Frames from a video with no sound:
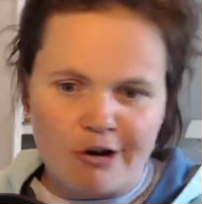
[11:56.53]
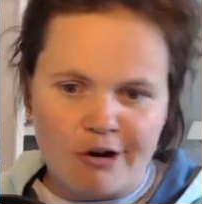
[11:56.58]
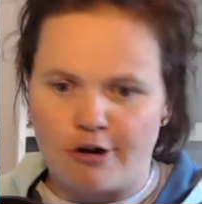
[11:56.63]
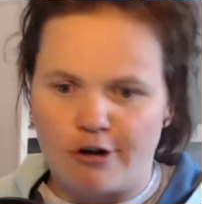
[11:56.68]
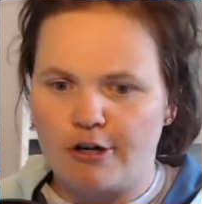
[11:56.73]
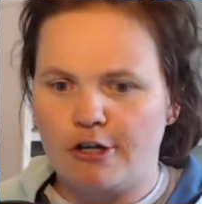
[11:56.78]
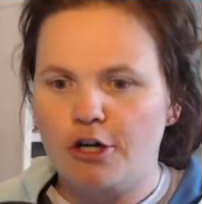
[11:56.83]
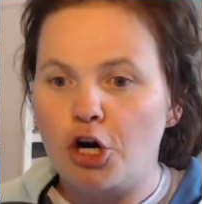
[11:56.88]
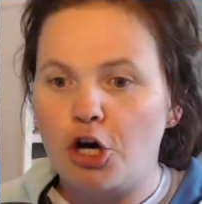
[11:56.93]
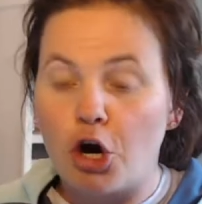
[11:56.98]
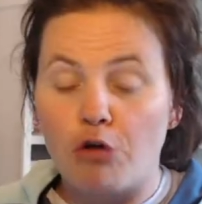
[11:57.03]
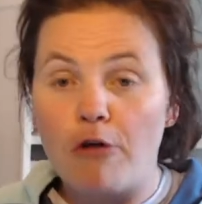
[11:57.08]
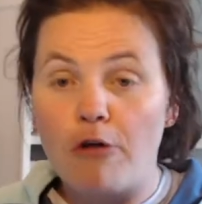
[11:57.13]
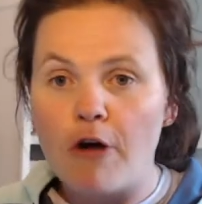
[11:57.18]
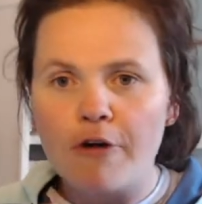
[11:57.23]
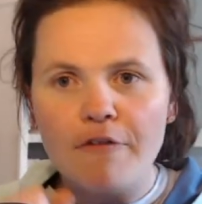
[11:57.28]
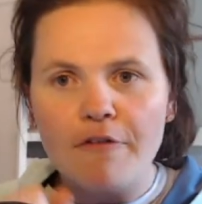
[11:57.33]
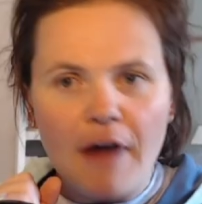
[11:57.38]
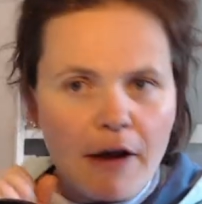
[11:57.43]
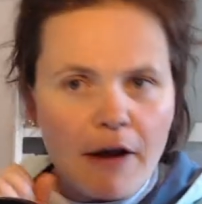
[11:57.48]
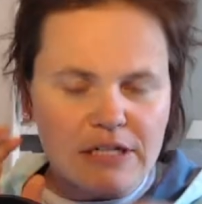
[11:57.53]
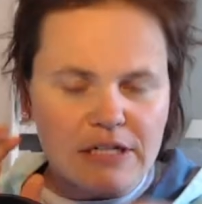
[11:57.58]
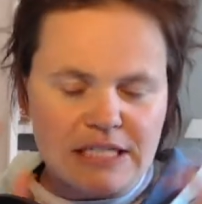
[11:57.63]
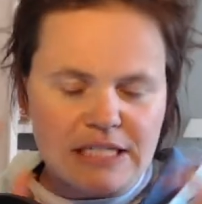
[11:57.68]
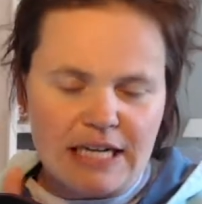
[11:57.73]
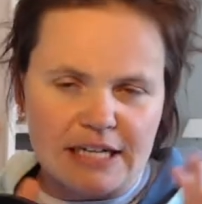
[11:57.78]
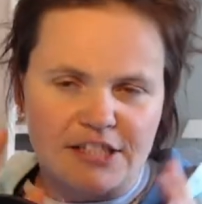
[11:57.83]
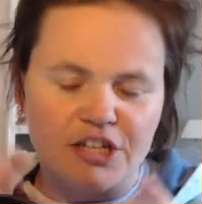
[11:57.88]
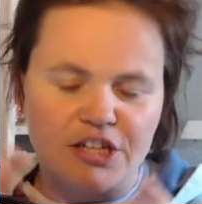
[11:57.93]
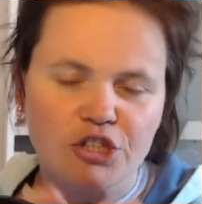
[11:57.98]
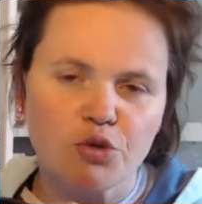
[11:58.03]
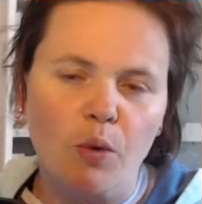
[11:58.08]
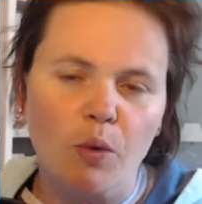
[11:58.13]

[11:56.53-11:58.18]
or coronavirus lessons,